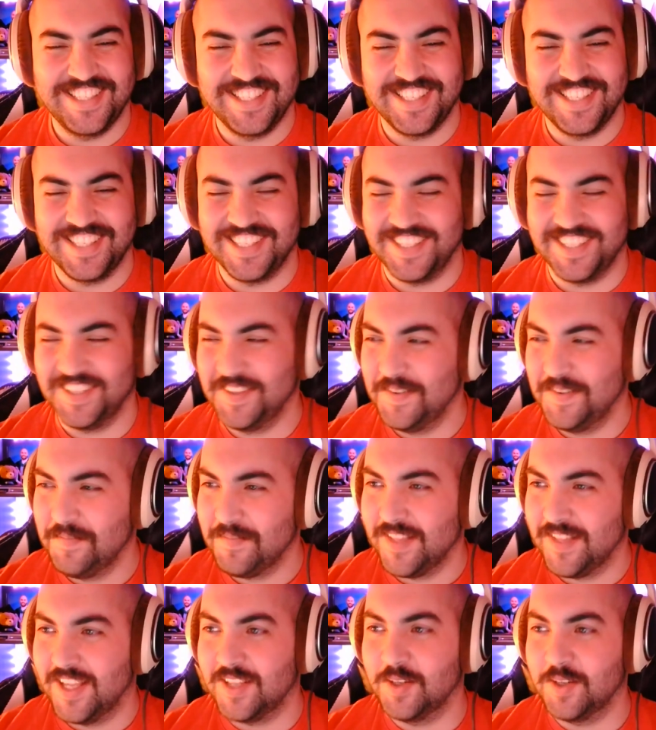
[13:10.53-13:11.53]
Yeah.
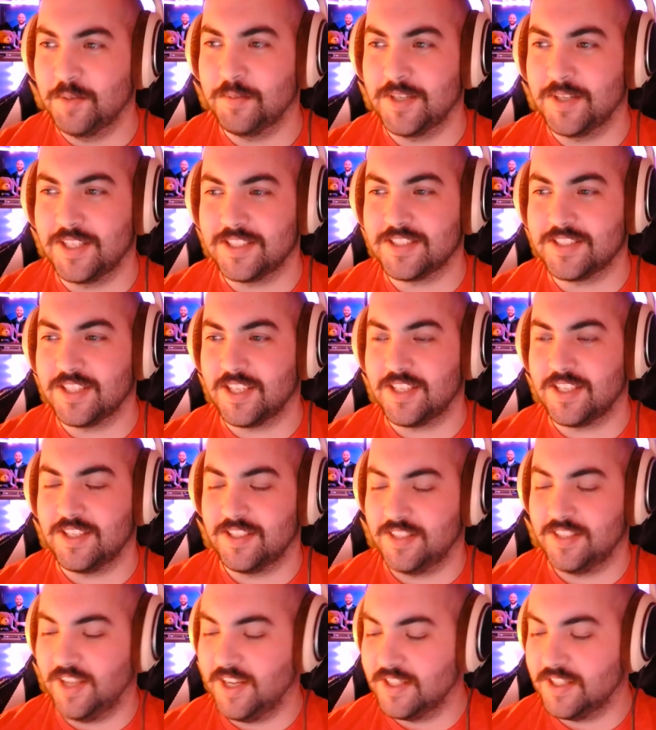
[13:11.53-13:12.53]
No, but it's like
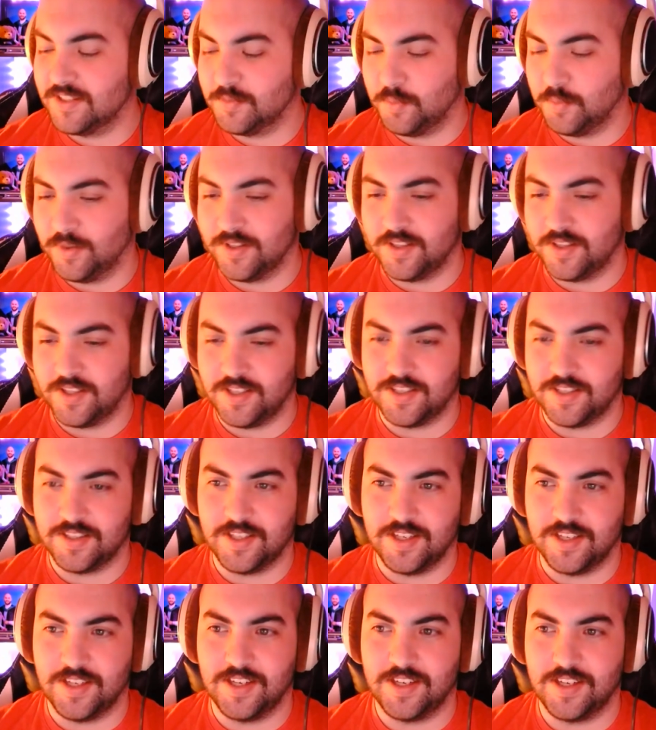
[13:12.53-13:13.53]
that is one thing
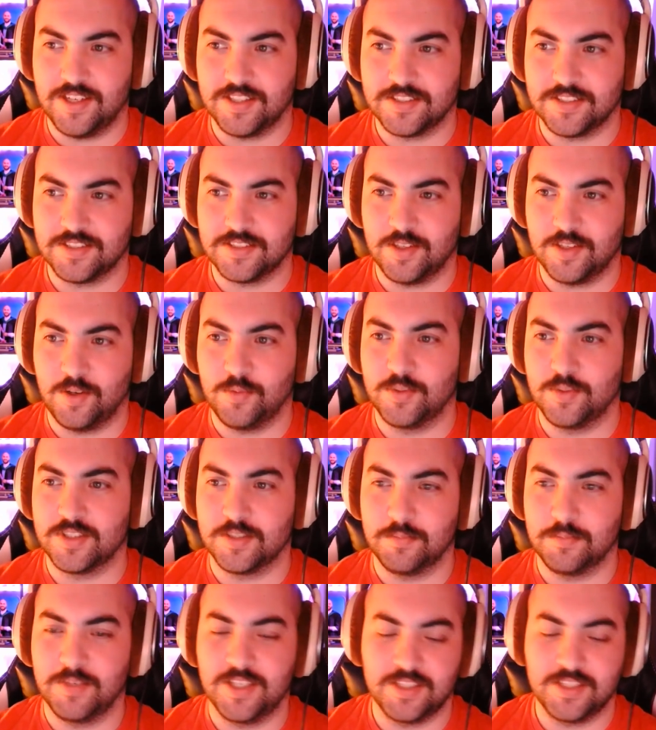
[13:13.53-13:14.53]
that has always
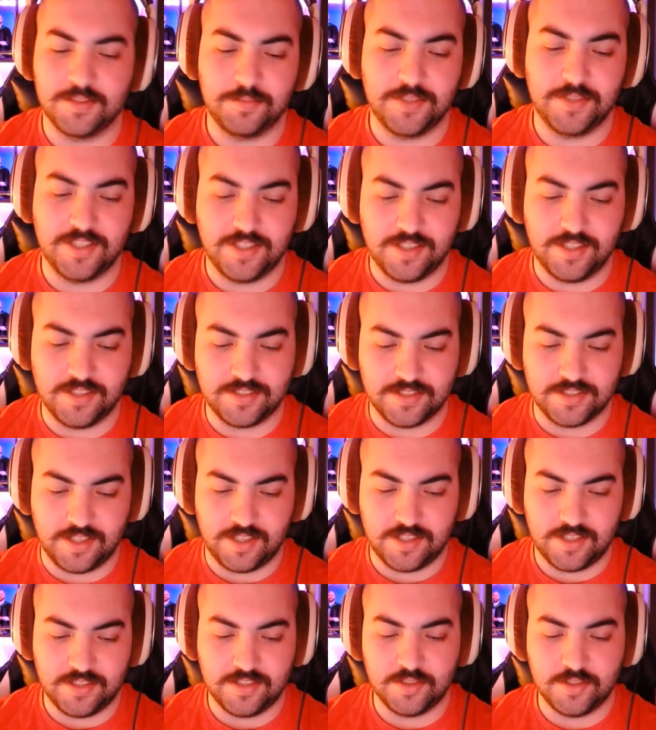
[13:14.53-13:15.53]
amazed me is
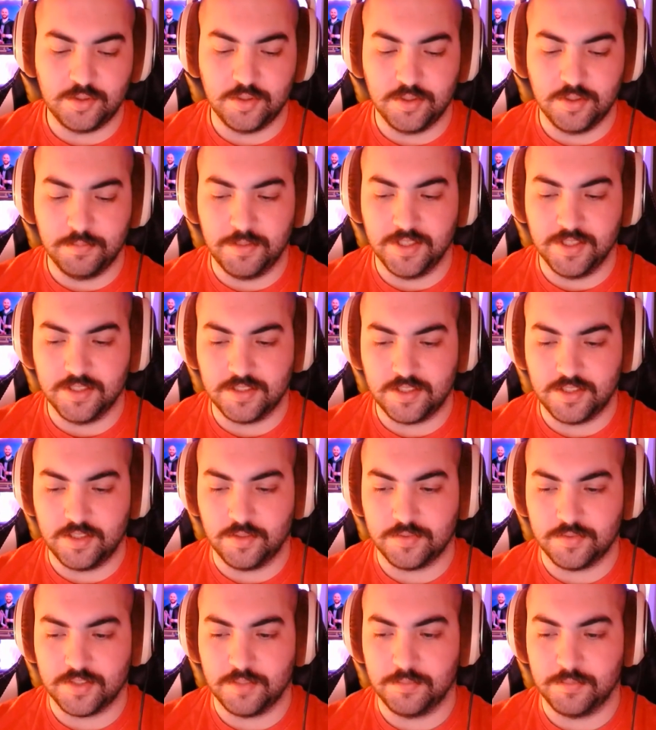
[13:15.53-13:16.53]
like the durability
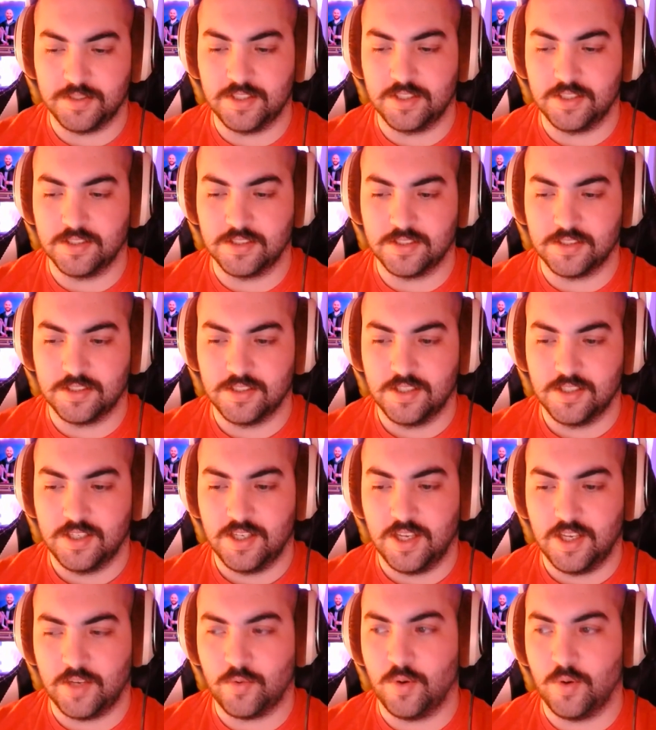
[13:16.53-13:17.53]
of some of these
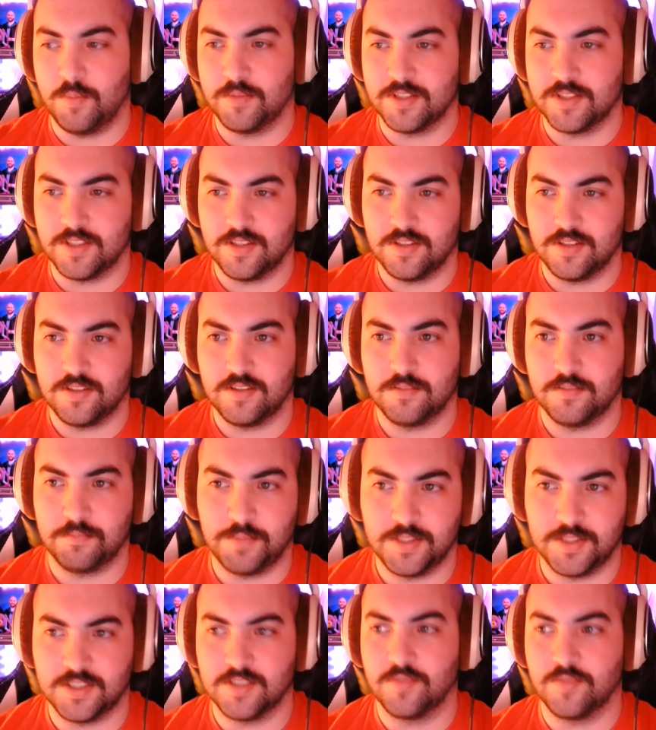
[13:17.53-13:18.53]
equipment
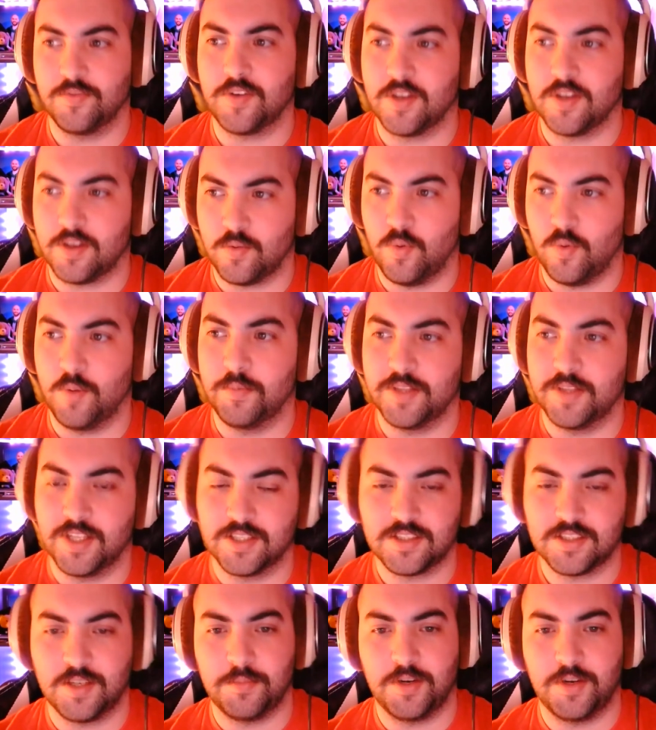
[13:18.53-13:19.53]
pieces of equipment
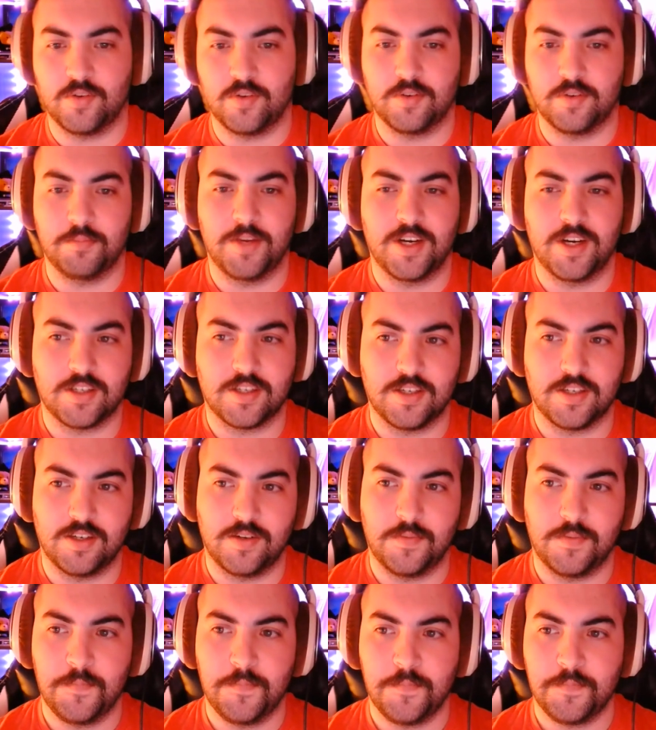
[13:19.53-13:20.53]
that's coming out in
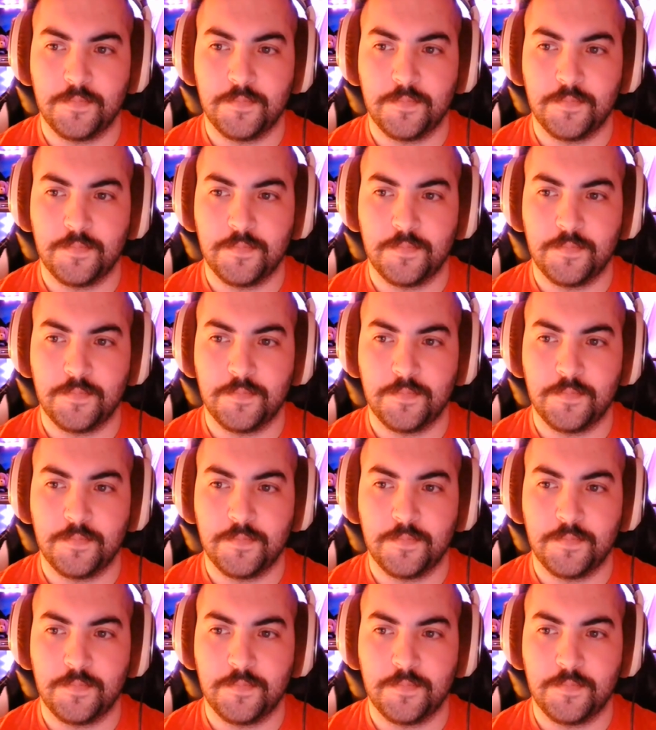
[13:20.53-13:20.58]
America.